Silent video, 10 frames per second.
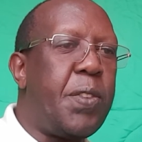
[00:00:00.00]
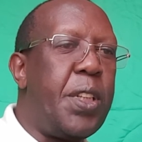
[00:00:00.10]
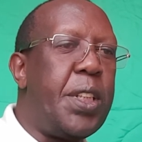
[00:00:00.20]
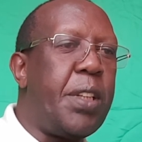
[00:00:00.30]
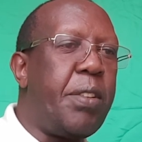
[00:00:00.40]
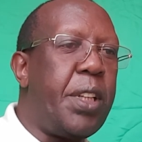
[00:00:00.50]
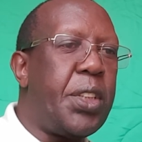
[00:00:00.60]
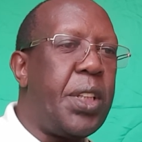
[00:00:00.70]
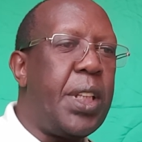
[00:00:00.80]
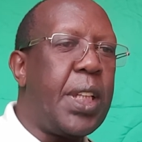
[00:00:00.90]
for
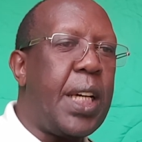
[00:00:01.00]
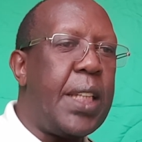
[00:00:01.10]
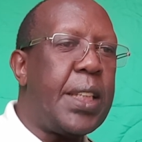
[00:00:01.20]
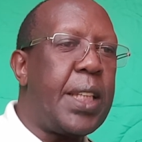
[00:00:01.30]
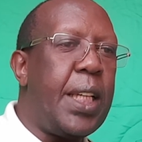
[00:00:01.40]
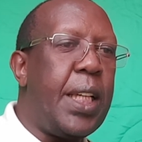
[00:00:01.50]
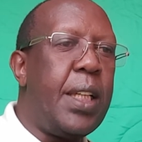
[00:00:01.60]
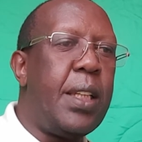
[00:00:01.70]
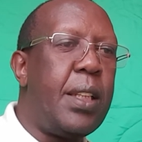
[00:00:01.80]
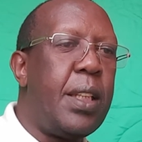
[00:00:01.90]
integration in counseling,